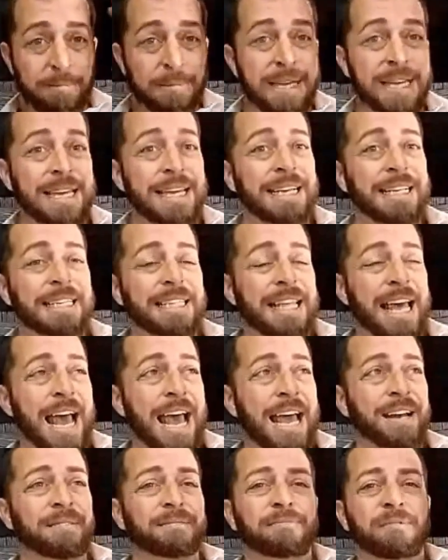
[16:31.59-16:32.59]
me is
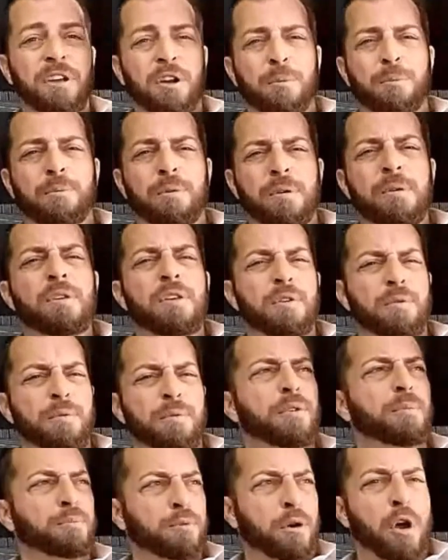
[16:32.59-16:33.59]
that, you know,
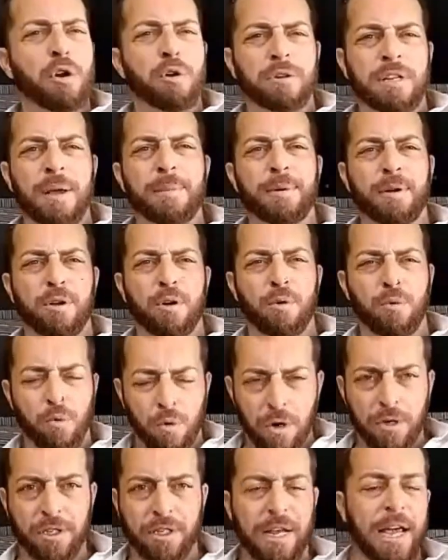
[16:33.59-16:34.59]
the prototypical
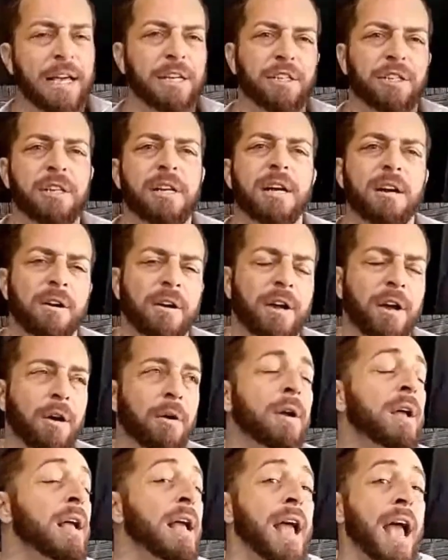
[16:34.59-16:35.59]
worst case
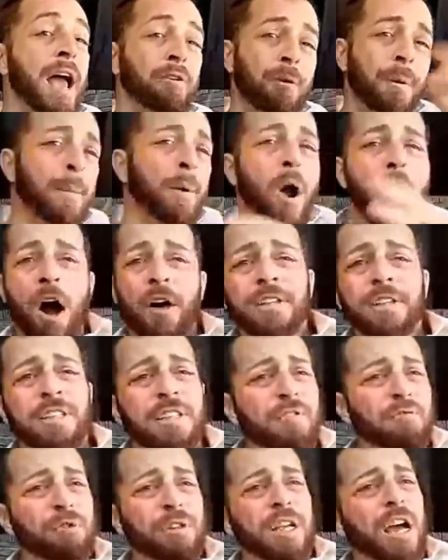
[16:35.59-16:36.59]
scenario. And remember, all the
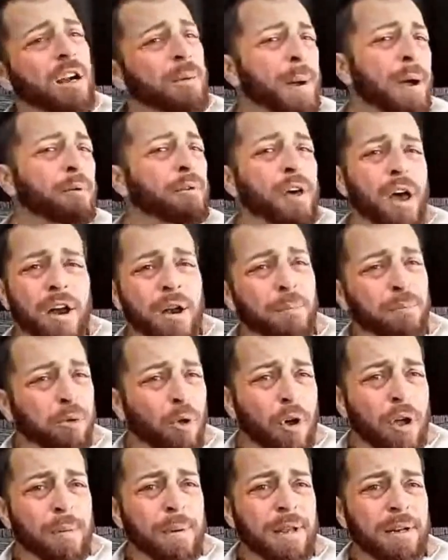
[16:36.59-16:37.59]
stuff we talked about with
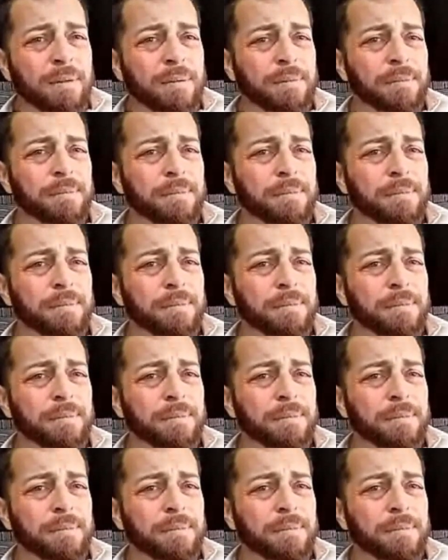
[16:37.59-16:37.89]
unemployment,